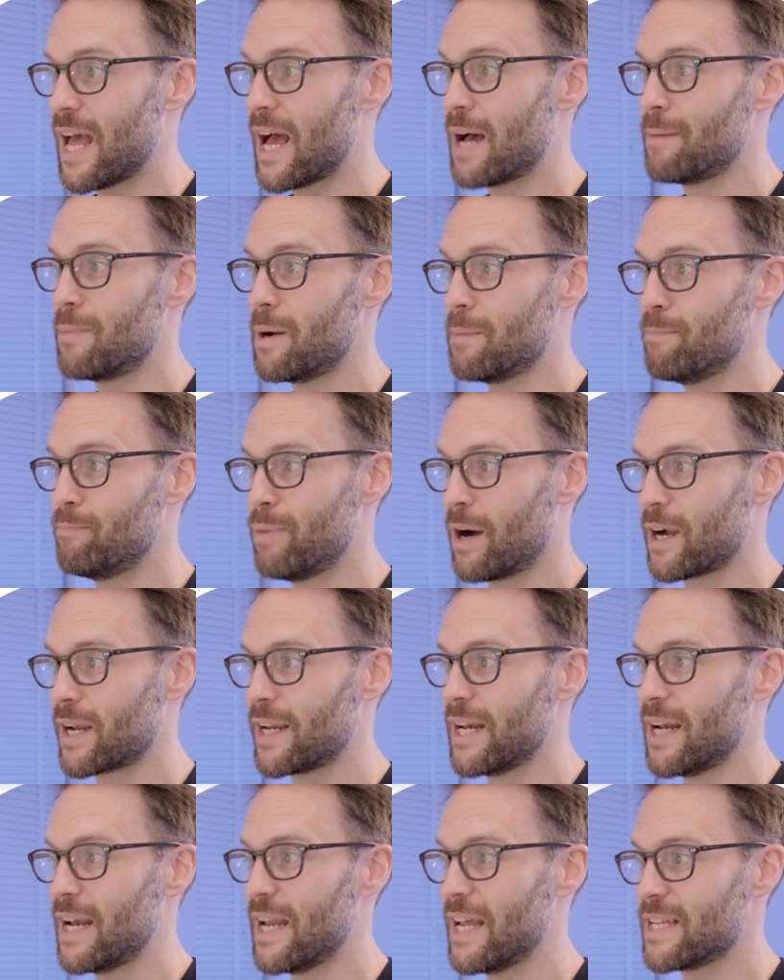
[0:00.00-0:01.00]
And my
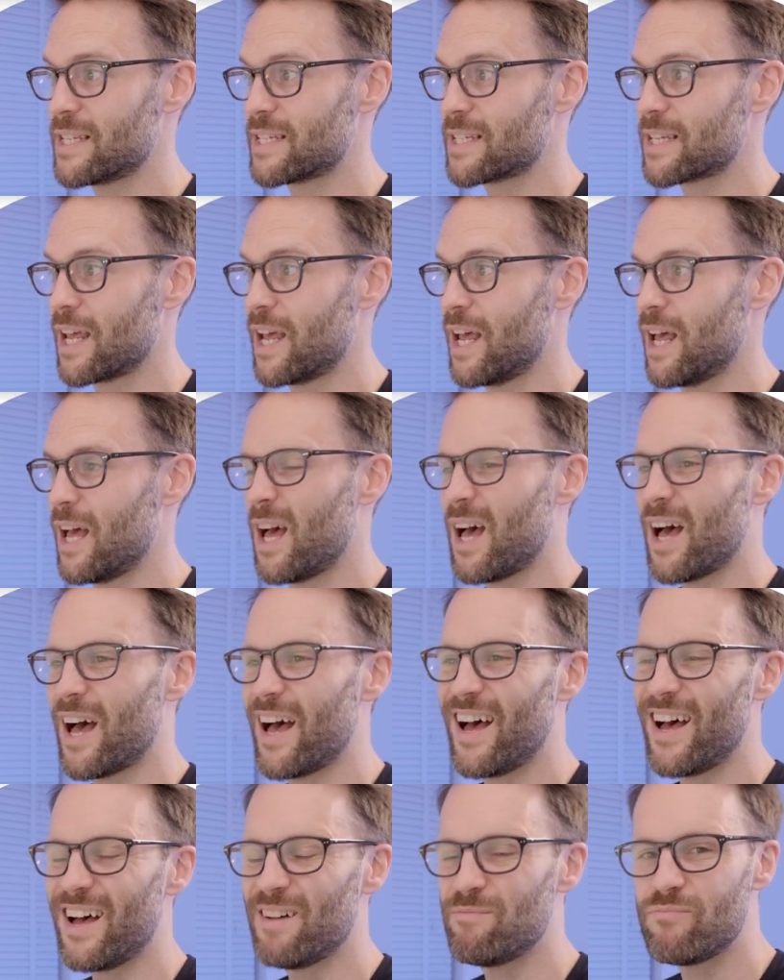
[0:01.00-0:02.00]
bucket list,
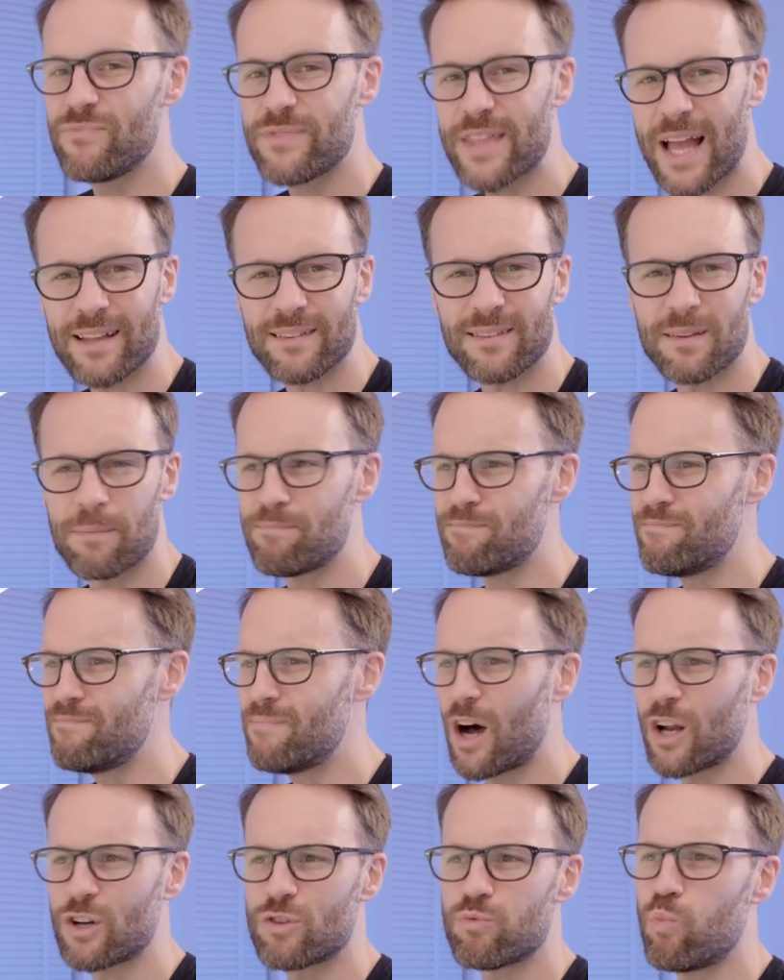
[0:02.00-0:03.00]
uh, that's a
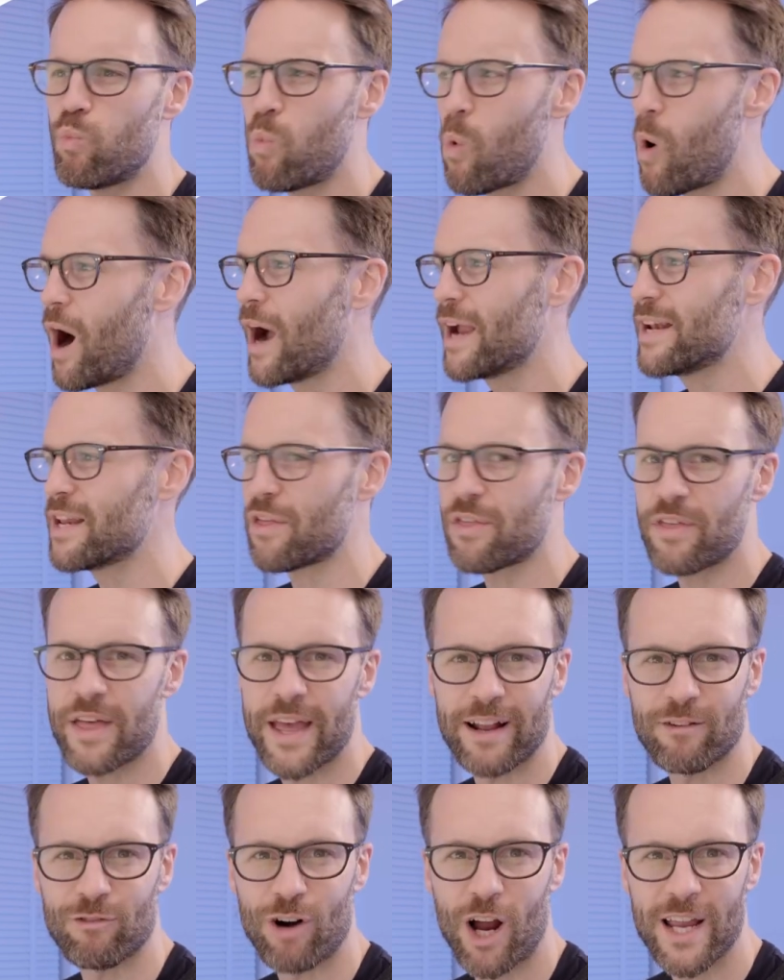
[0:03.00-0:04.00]
much wider
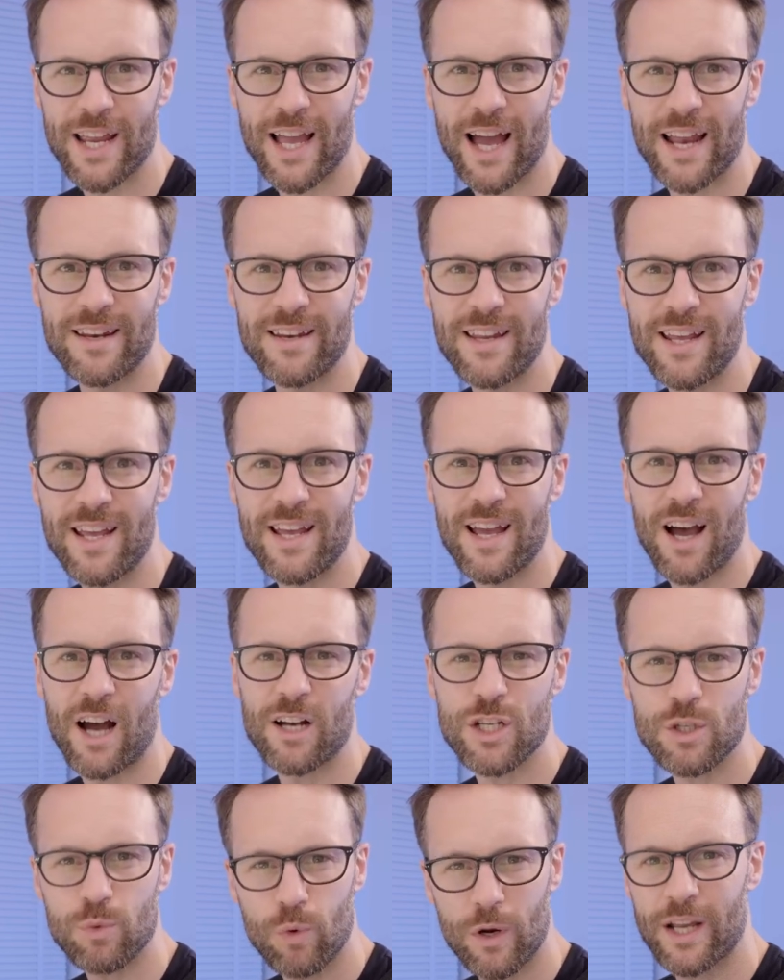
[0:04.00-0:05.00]
thing, right? And I
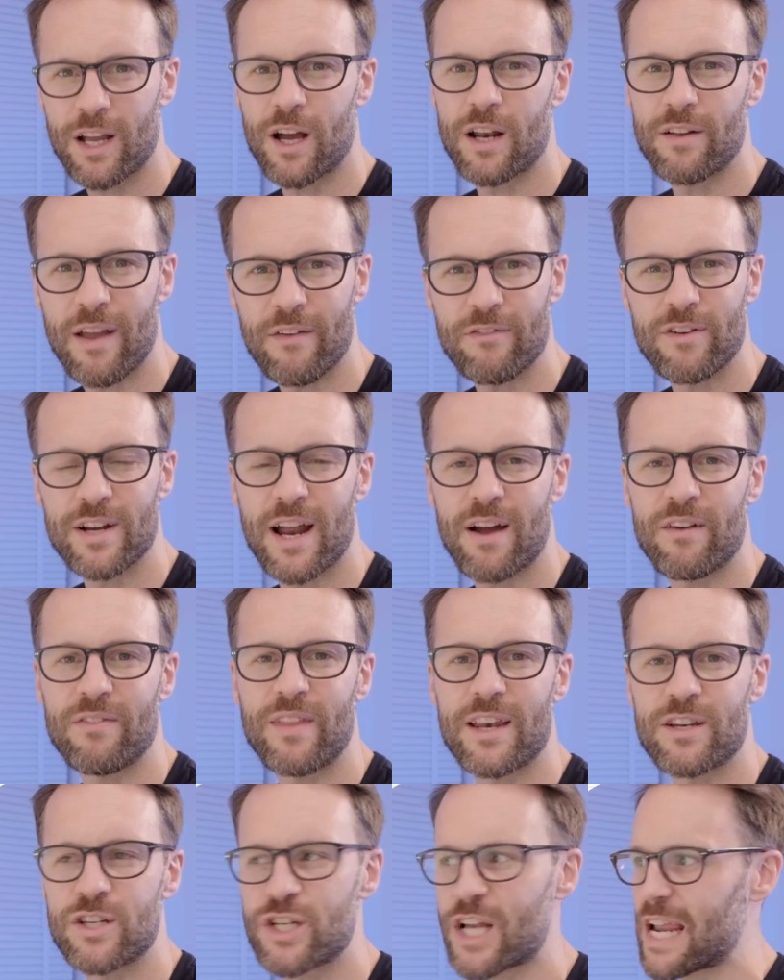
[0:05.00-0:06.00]
just want to kind of every now and
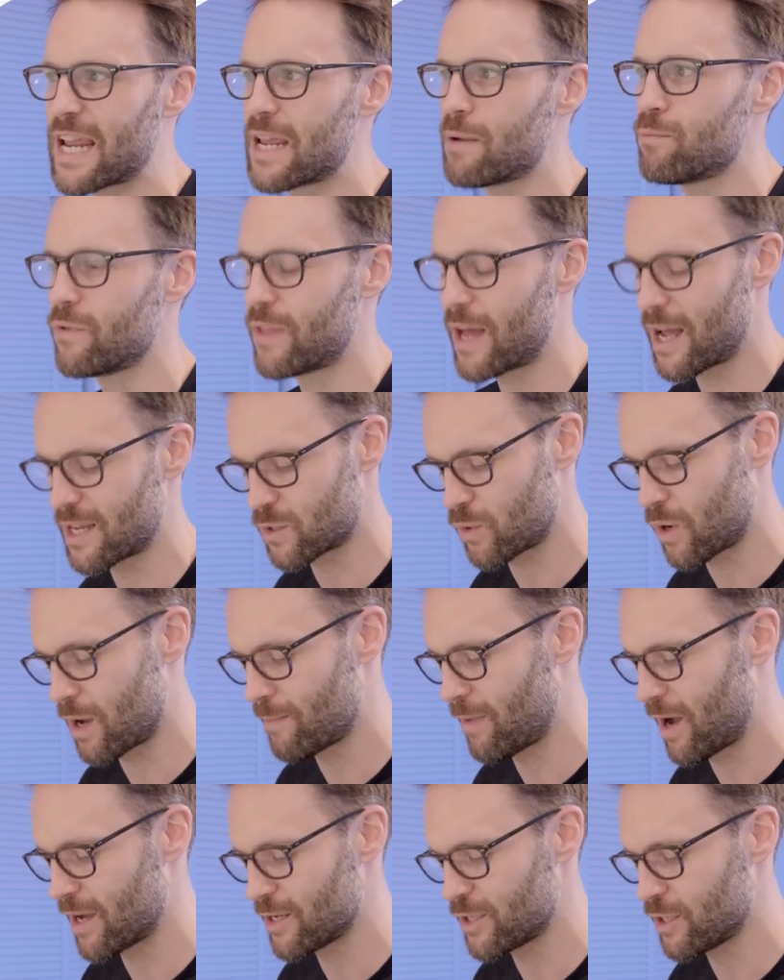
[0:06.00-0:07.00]
then check in with that. So I
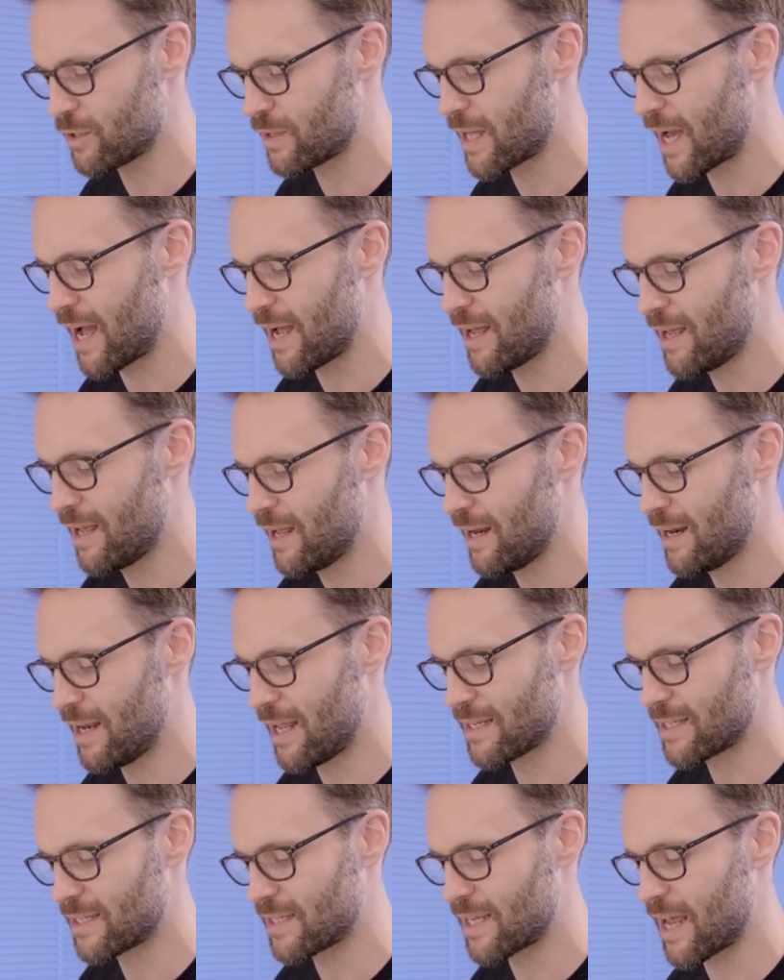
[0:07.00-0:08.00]
might do that,
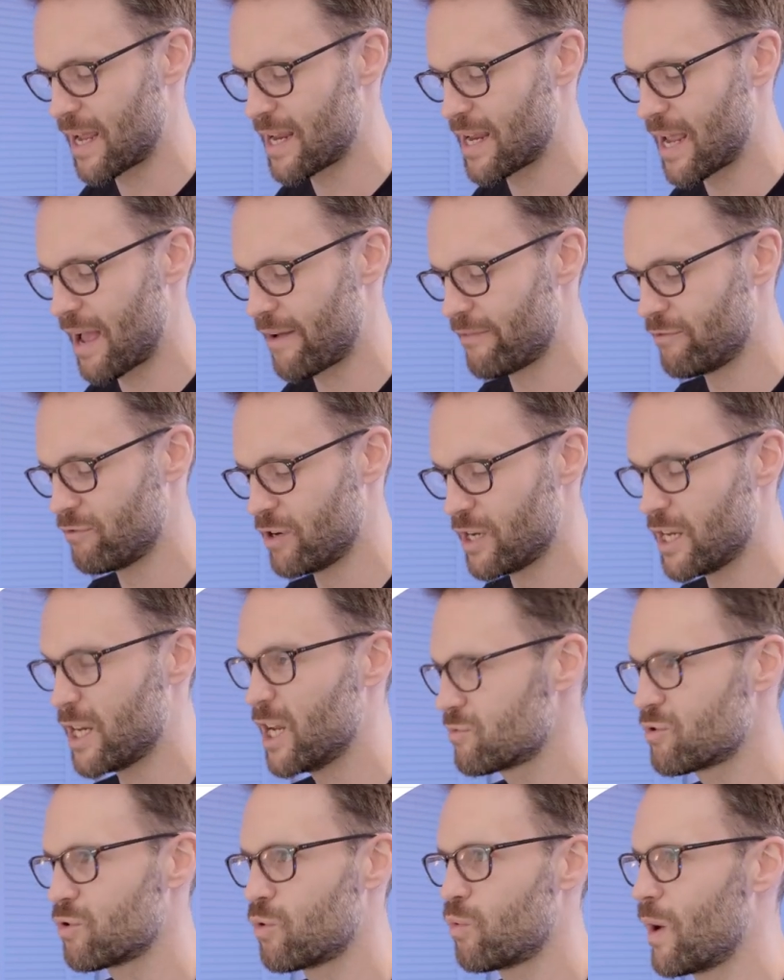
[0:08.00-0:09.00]
let's say, every
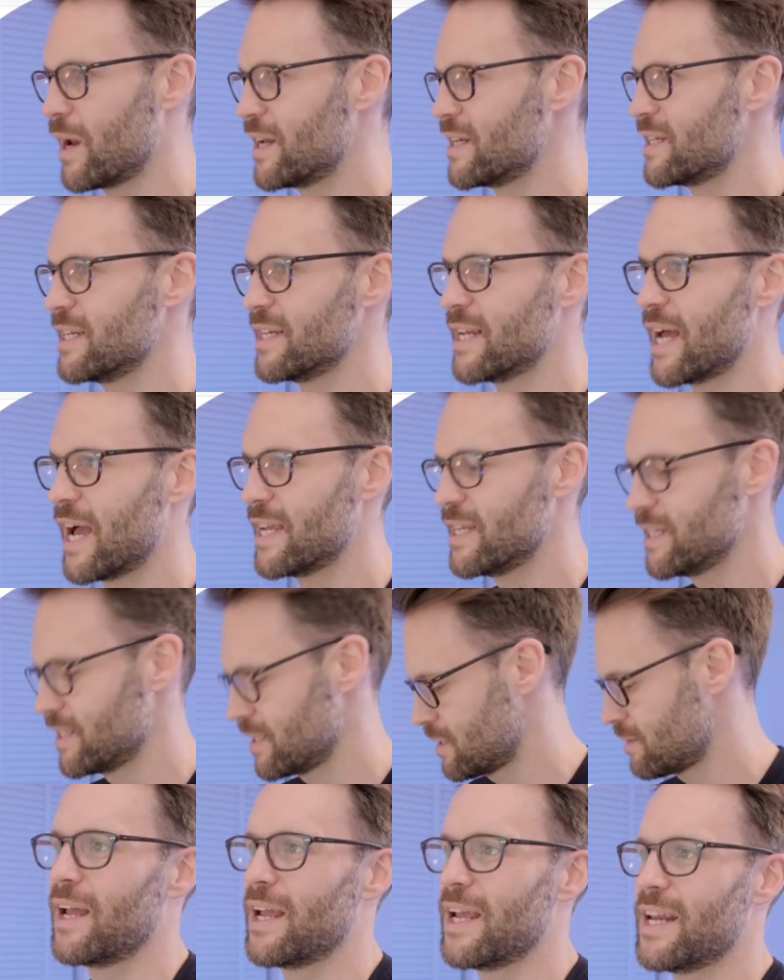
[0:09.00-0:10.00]
20
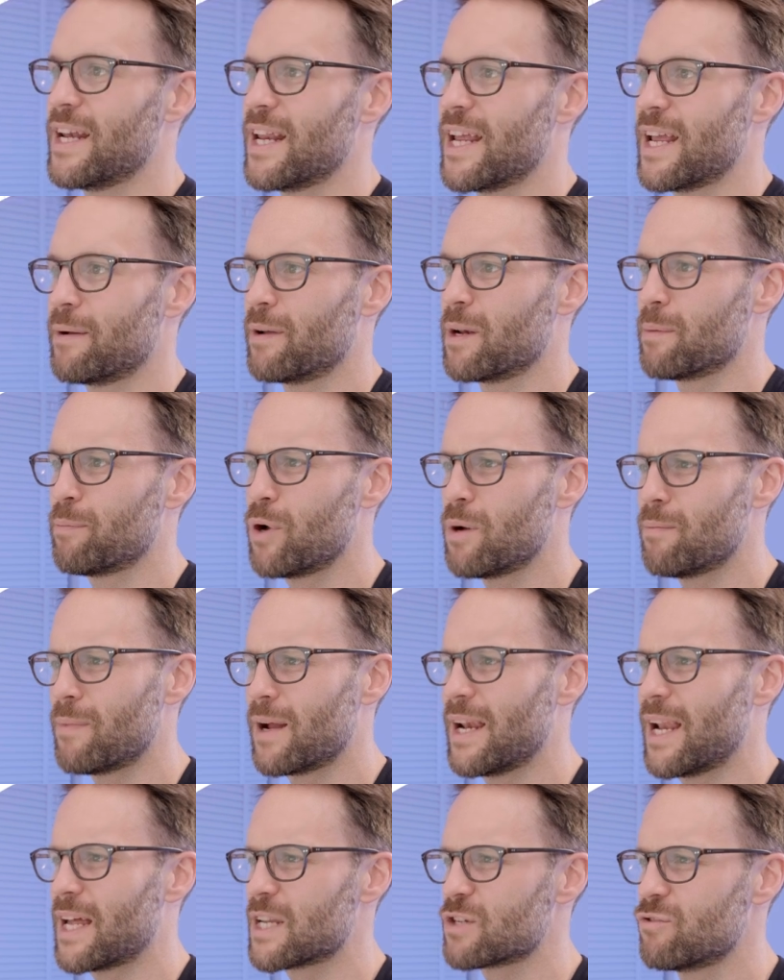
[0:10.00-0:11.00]
days. In here, I'm going to put my
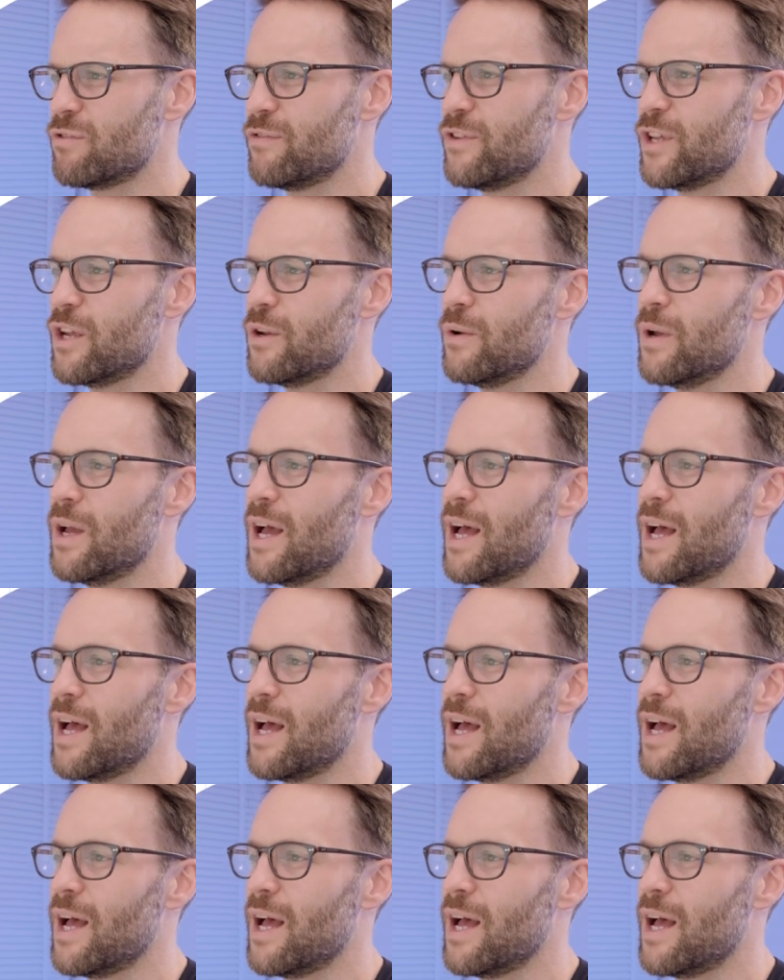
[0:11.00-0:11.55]
last review.